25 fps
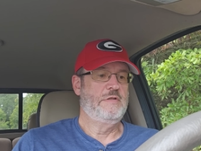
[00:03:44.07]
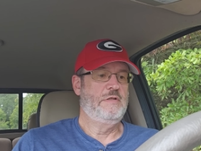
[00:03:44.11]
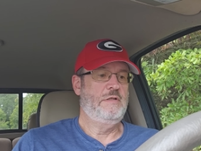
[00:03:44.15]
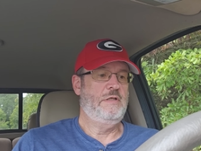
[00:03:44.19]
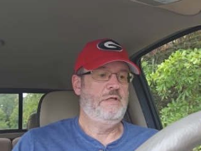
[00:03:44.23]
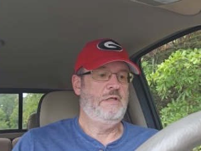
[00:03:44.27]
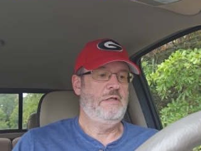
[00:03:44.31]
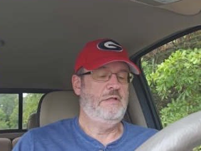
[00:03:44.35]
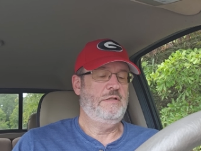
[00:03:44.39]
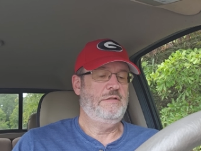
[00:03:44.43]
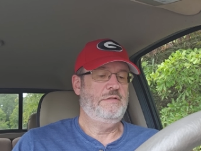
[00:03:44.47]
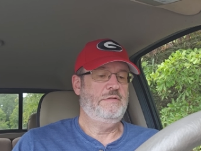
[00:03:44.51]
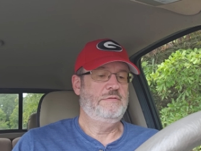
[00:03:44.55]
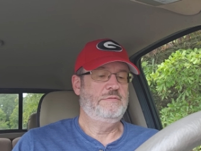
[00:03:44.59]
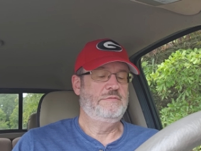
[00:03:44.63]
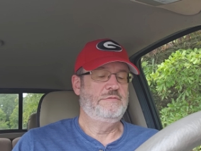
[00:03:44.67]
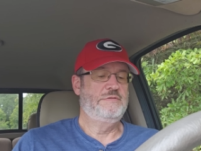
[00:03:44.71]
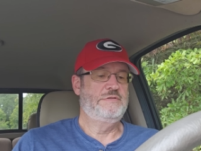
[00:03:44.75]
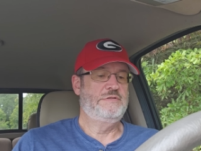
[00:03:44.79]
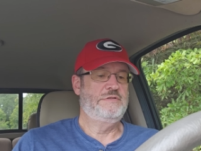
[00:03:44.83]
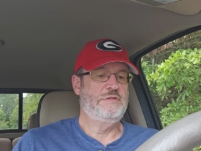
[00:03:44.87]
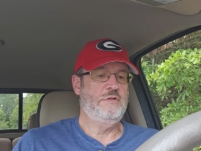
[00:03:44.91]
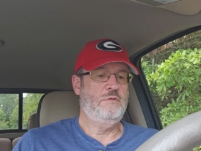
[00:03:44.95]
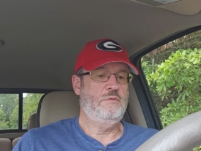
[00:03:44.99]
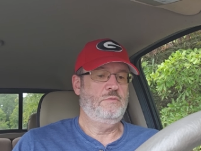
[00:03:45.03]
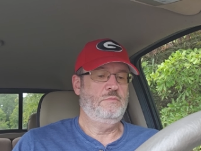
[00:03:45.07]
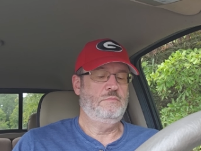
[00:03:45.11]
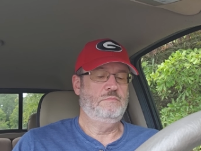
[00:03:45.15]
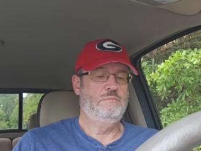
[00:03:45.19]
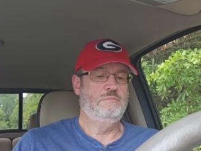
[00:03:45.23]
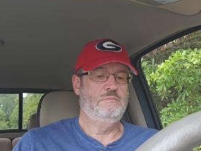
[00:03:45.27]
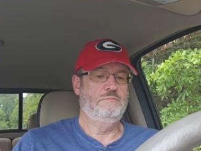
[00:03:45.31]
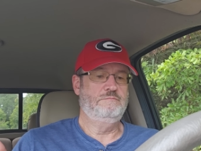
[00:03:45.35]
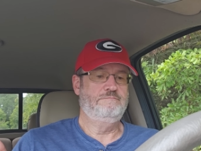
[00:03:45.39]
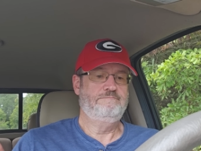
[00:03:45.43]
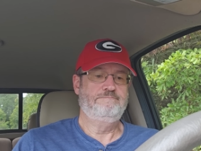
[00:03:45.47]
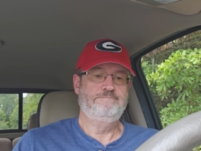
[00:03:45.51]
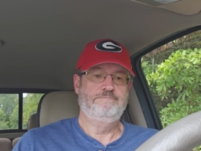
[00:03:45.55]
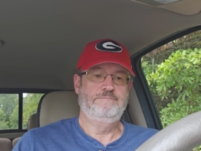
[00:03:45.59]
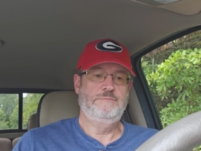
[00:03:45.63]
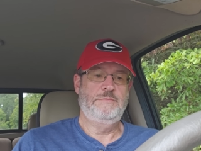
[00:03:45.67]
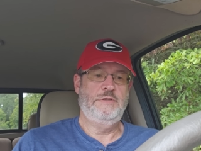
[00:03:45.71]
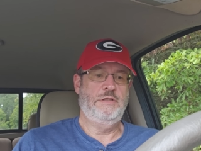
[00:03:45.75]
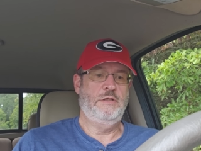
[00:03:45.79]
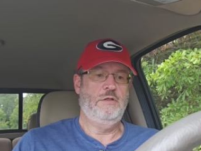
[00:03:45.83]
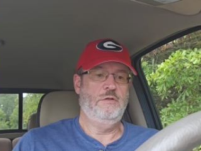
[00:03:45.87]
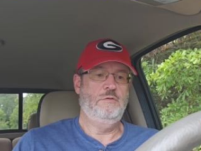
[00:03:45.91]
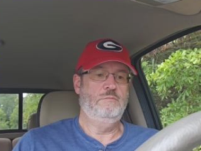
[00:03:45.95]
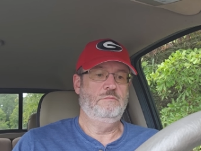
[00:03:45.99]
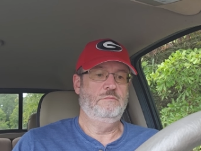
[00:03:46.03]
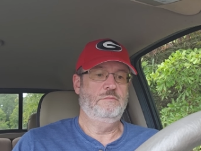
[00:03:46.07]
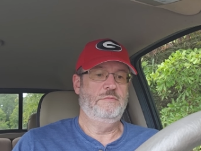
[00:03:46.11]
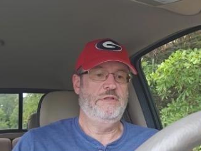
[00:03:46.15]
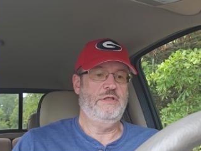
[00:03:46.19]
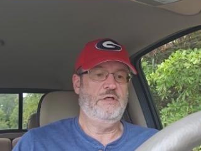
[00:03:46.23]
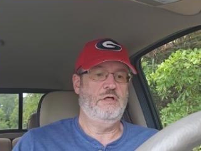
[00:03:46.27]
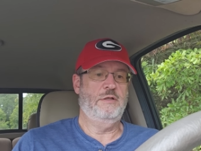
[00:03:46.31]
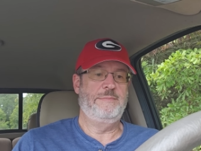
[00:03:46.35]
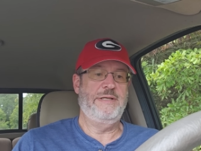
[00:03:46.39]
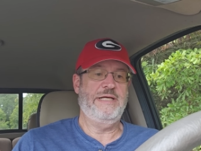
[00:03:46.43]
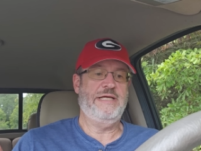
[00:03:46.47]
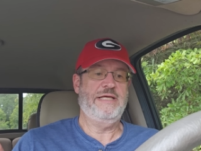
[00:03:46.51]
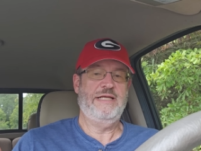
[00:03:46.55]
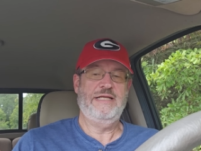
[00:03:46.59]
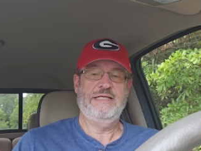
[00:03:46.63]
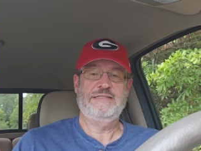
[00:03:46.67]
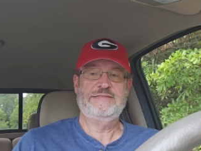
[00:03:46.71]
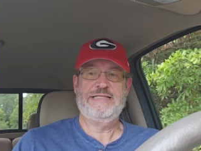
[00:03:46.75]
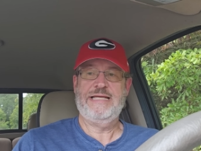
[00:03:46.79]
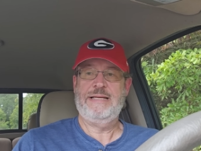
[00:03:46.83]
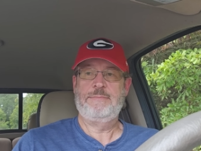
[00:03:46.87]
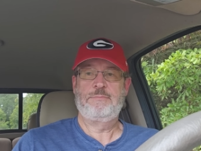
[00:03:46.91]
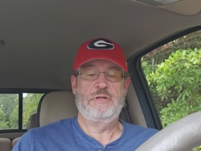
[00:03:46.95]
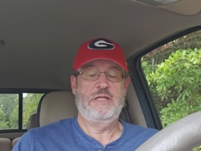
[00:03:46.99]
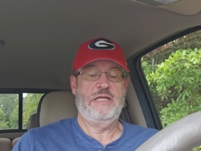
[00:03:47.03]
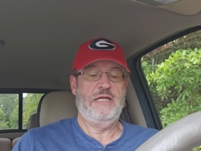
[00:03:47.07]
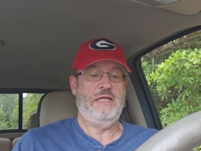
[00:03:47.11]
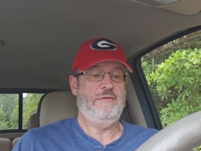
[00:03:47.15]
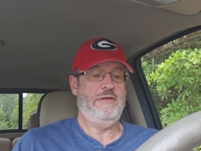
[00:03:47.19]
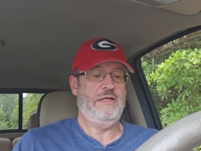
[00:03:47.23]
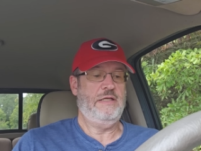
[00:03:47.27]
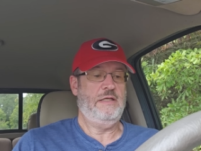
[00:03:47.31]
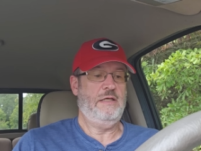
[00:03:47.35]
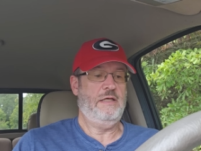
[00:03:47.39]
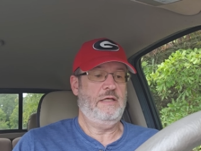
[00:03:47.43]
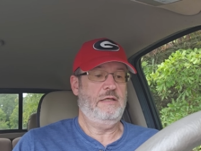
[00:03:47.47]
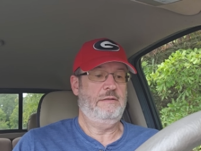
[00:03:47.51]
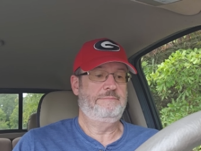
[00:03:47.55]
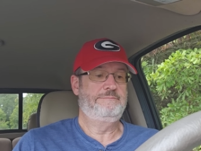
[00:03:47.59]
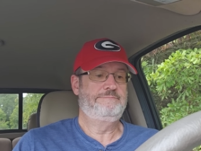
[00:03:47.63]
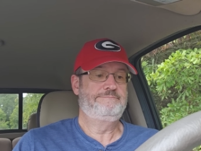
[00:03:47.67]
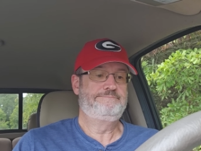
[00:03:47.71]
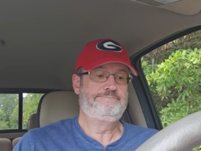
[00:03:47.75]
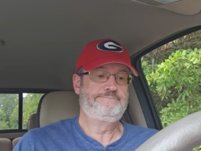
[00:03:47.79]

Uh, so, you know, they're going to make an example out of that guy.